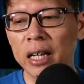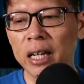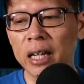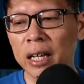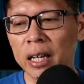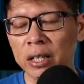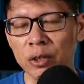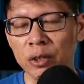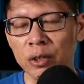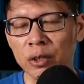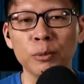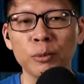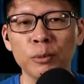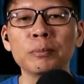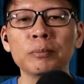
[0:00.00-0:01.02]
So
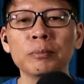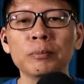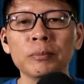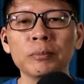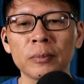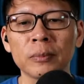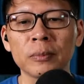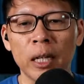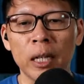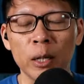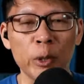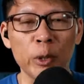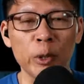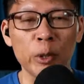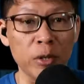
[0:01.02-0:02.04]
I wish
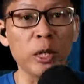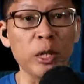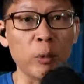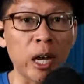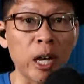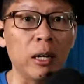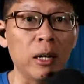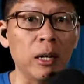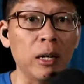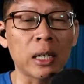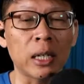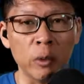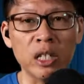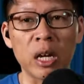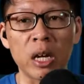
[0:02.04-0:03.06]
everyone well. I wish
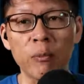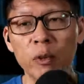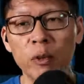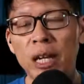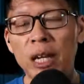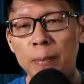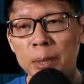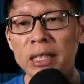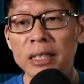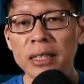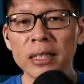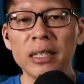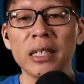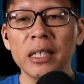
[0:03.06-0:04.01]
everyone happiness.